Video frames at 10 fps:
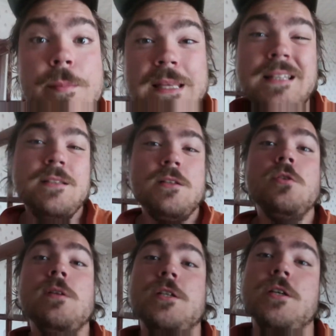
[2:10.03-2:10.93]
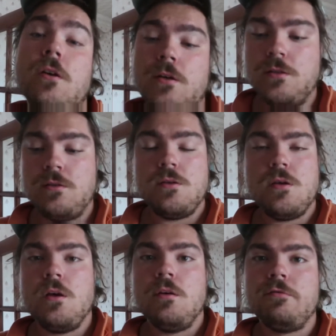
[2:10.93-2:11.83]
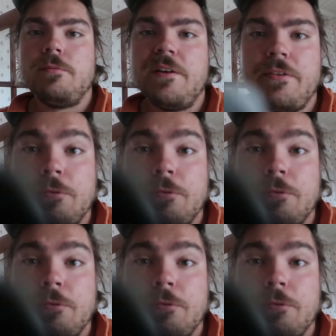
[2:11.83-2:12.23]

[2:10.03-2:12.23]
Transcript: meaning to do this, you guys, for about